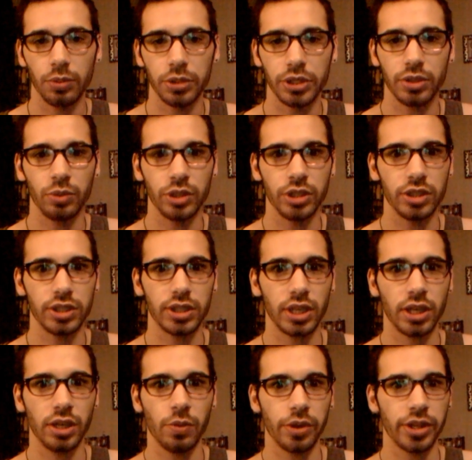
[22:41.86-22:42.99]
Would you just
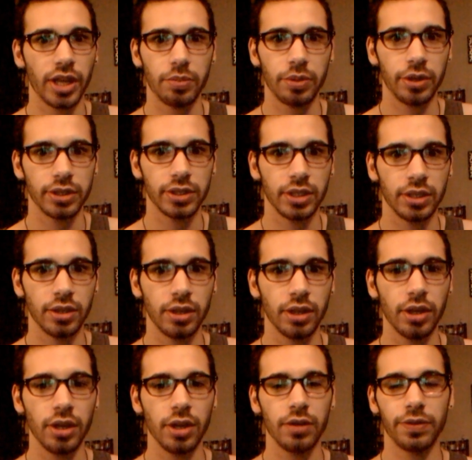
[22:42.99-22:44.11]
ignore that person
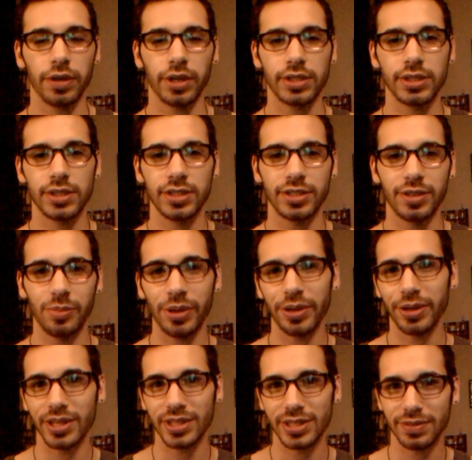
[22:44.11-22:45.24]
for extended
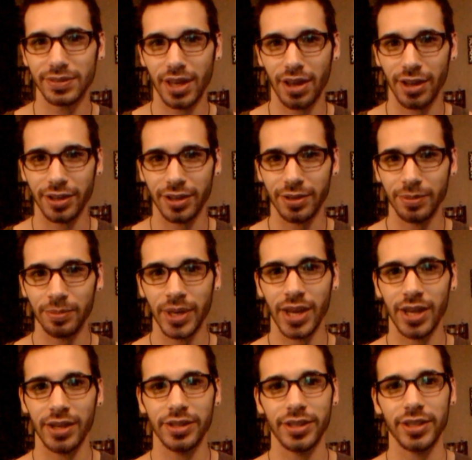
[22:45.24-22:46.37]
periods of time
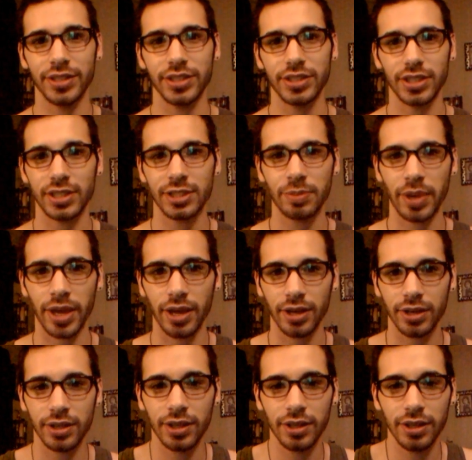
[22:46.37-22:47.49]
and then just expect
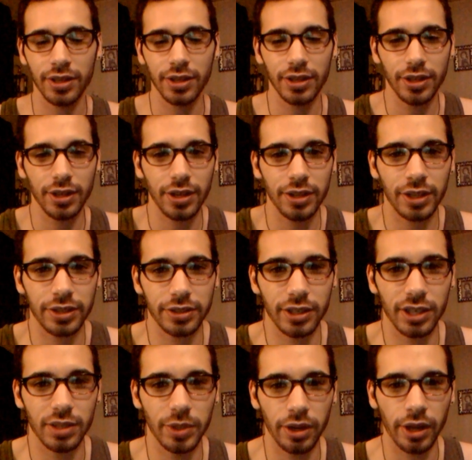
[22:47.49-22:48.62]
that they're going to
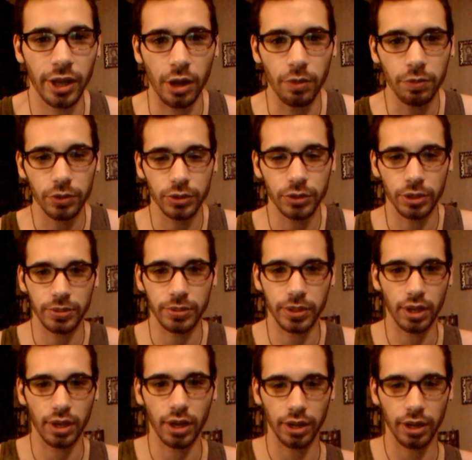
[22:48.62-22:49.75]
be all helpful towards you or
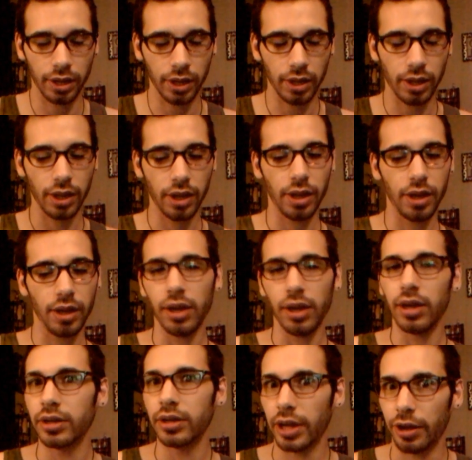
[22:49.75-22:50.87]
not?
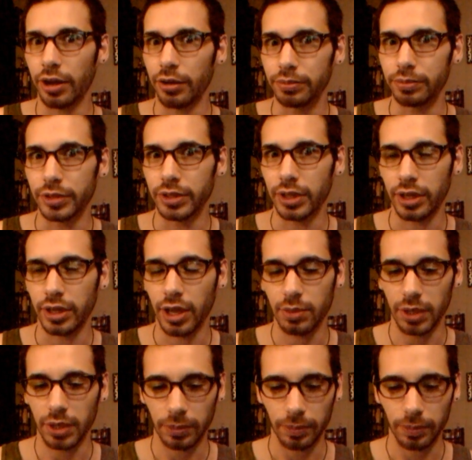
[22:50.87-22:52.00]
No, they're not going to
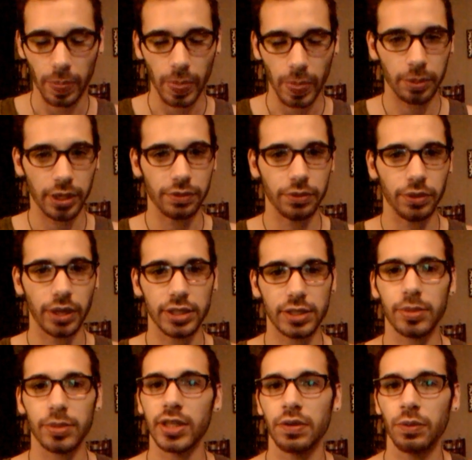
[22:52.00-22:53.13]
be. But if you had
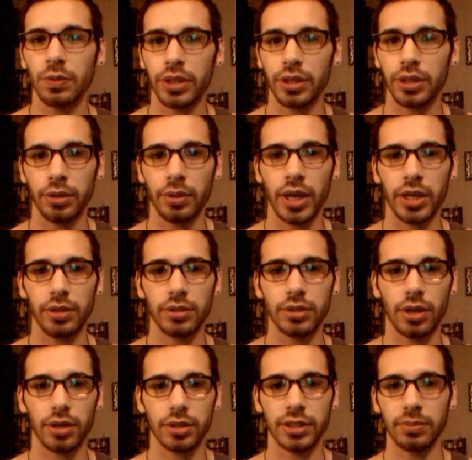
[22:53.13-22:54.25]
someone living with you and you
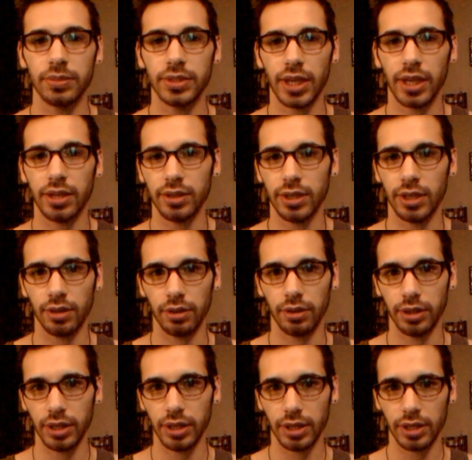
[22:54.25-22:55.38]
talk to them daily and all
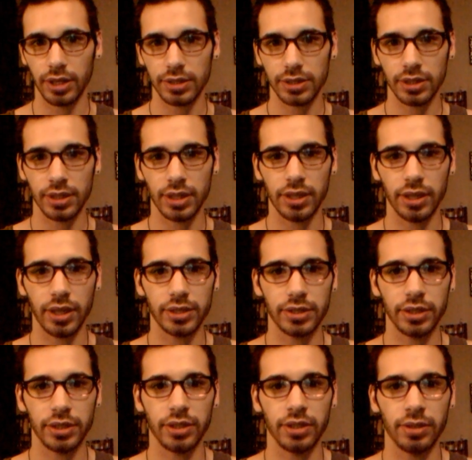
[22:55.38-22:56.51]
this, then
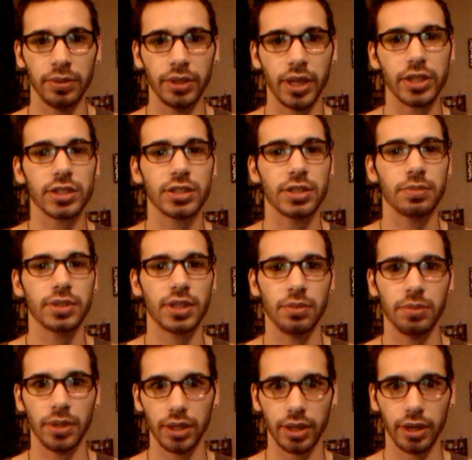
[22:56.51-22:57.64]
the relationship's going to
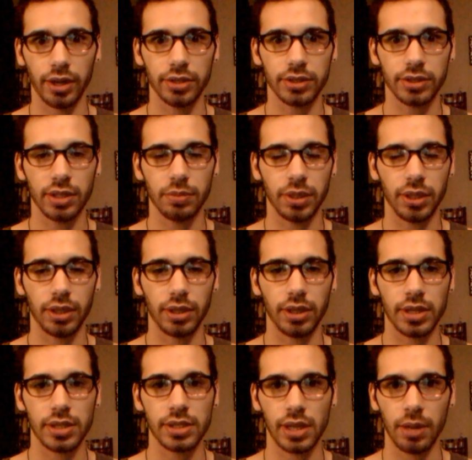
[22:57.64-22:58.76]
be there. It's going to be
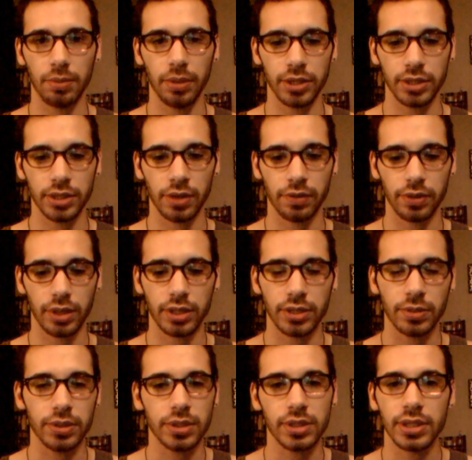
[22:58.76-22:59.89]
established and everything. So
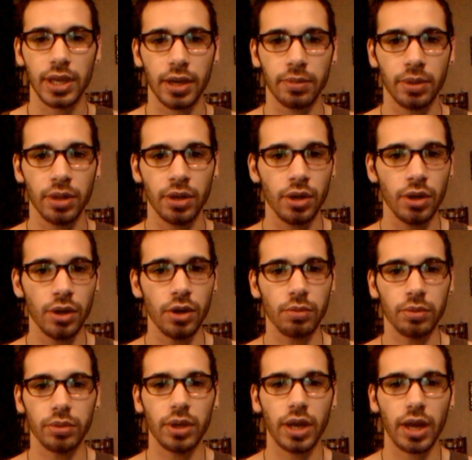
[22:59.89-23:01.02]
it's the same
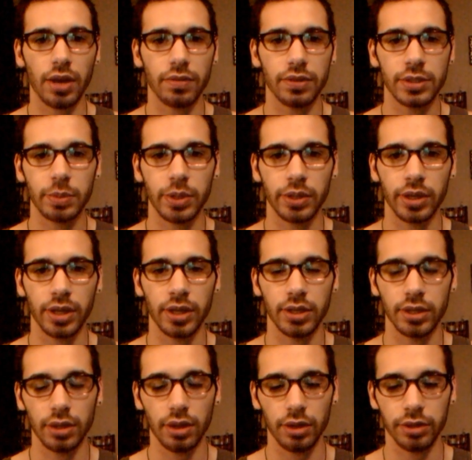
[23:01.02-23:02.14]
when you have a spirit and a doll.